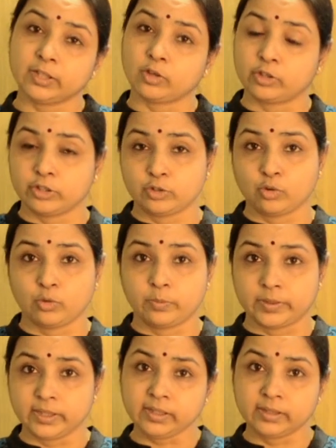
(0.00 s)
in order to
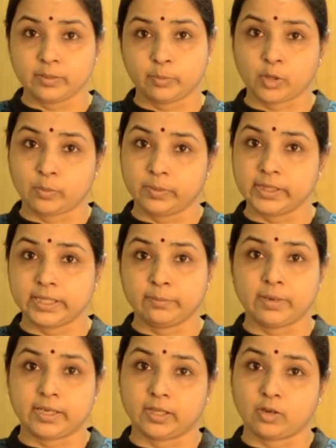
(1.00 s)
open a proper
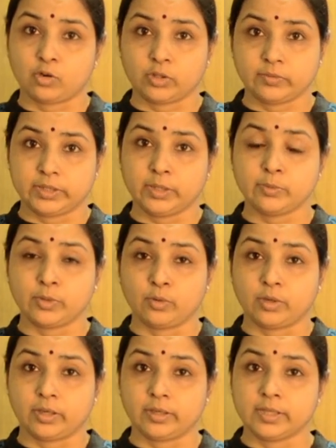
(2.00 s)
demat account with the
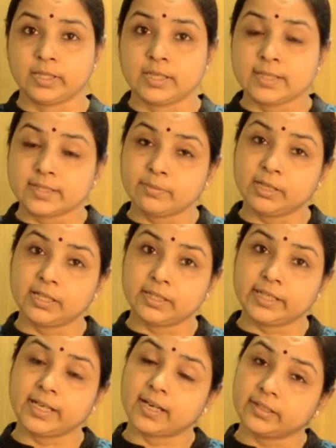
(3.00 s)
broker.
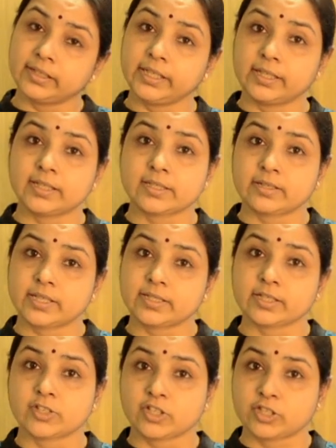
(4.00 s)
Similarly, other
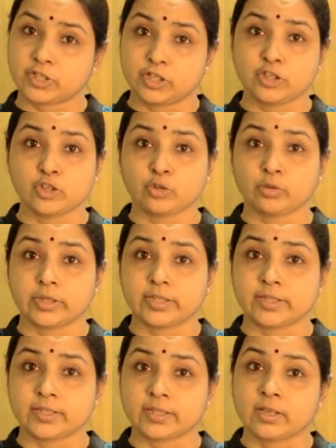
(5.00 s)
industries such as
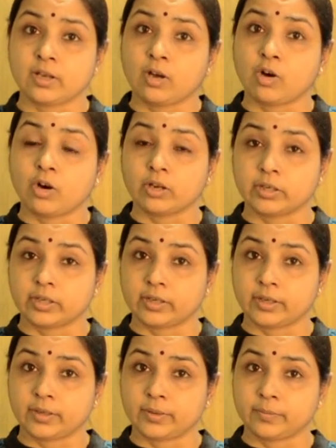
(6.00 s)
insurance or
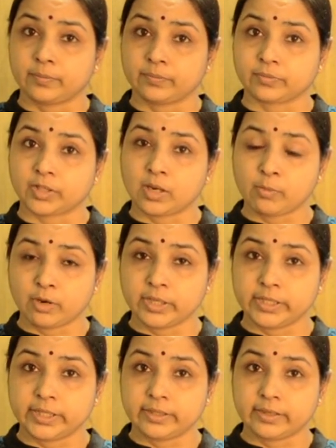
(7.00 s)

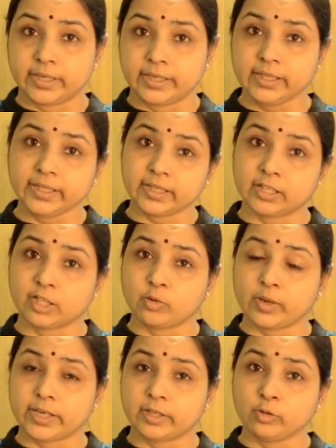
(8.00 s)
commodity trading can
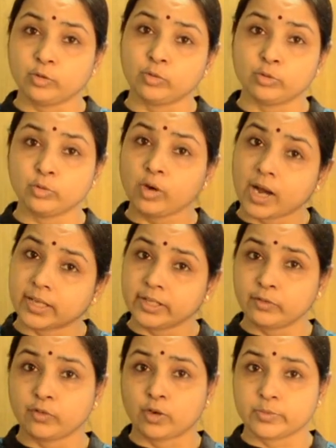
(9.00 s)
require you to do
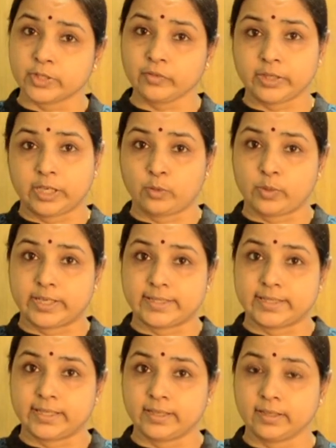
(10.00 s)
other forms of
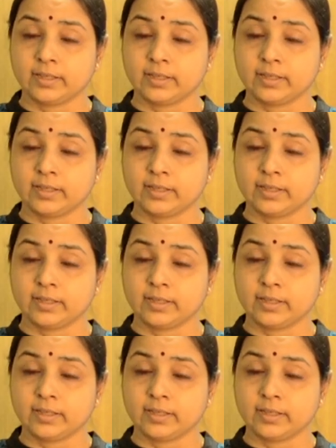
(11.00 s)
KYC.